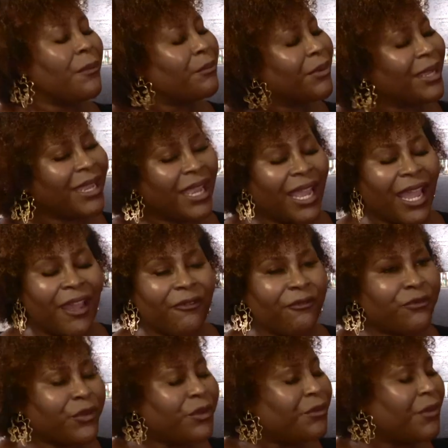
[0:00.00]
bringing
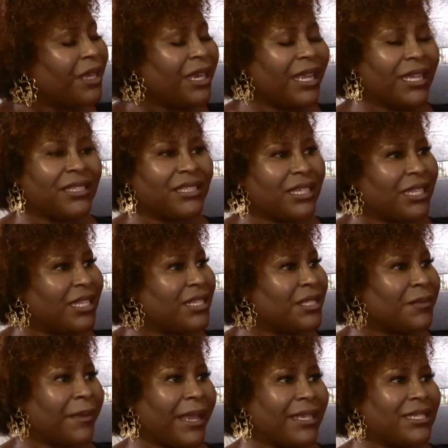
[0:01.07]
everyone into the
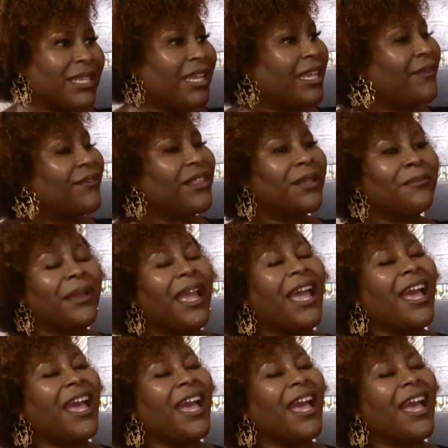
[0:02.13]
space and giving them